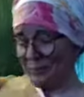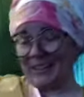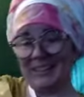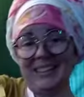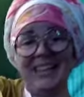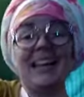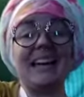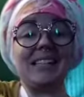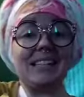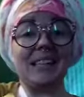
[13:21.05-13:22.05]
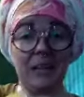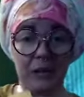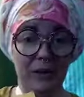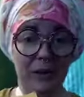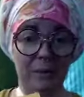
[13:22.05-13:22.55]
but it tastes like
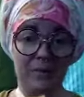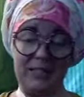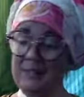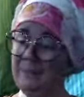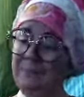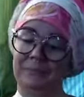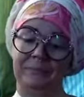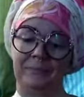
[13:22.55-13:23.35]
cucumbers.